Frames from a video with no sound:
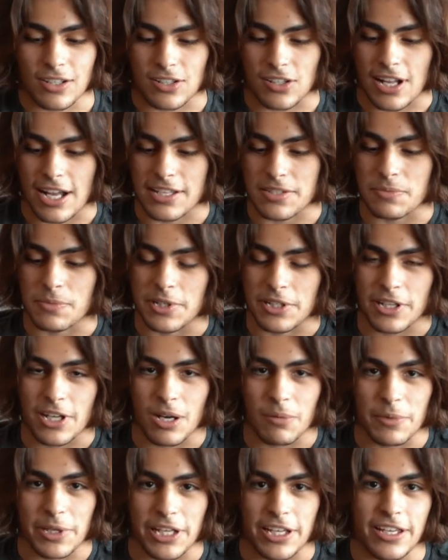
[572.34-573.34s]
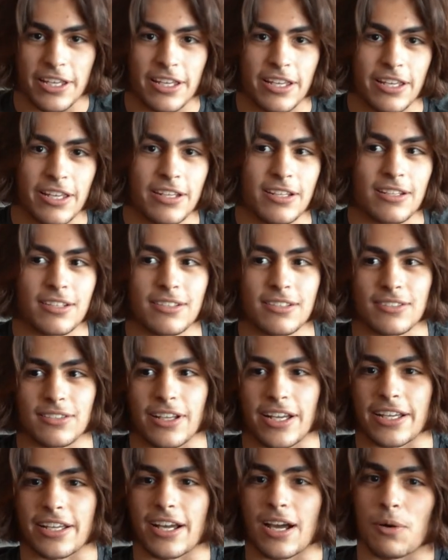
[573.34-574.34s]
classman coming in.
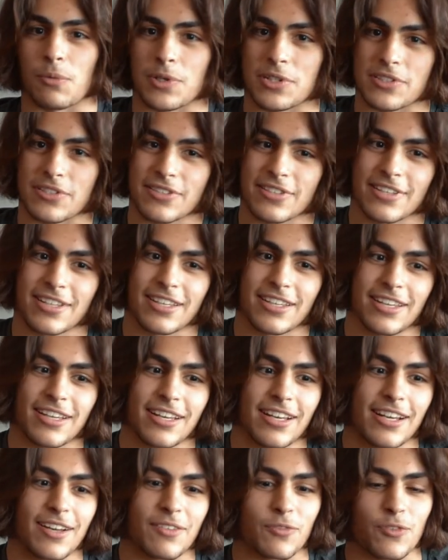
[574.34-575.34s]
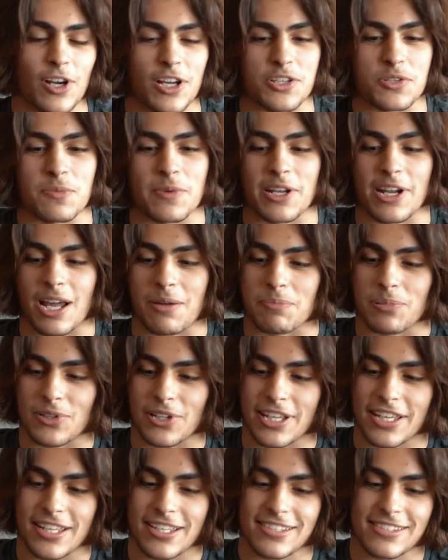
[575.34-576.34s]
Like, I was freshman, I
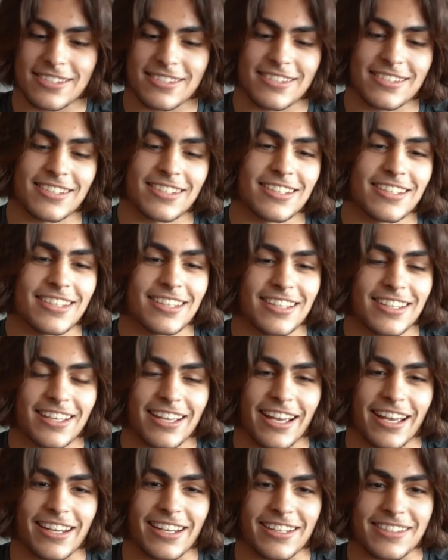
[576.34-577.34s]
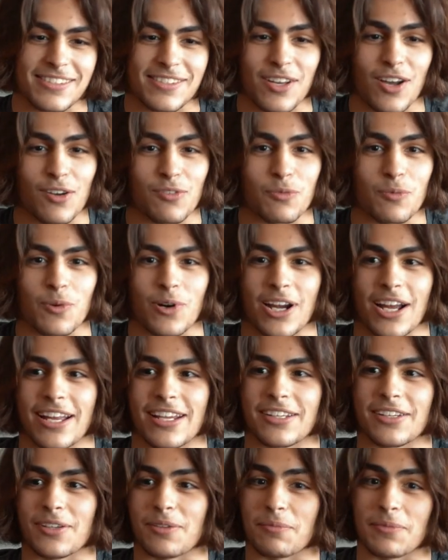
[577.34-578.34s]
placed, and then sophomore, I
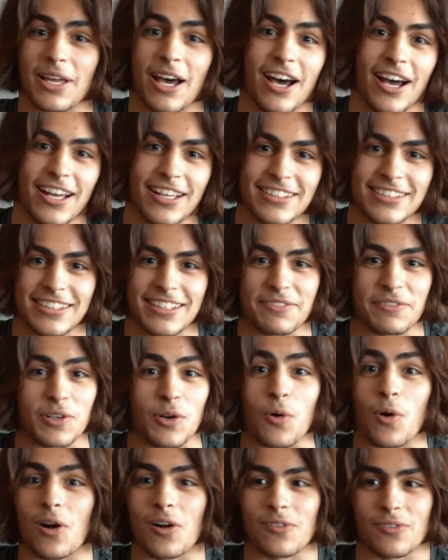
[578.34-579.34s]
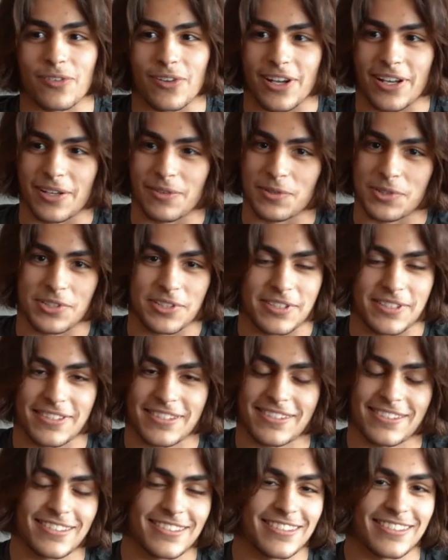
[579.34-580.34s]
ended up not even qualifying, which
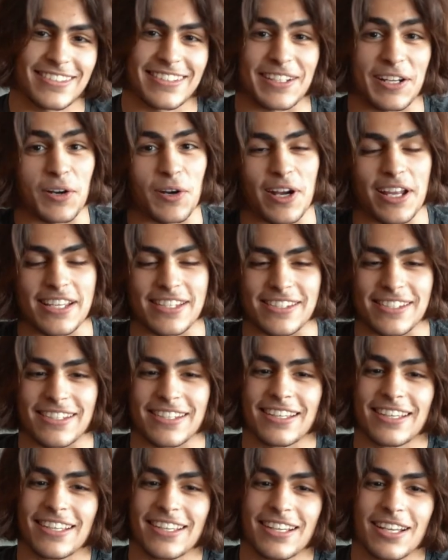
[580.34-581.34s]
is crazy.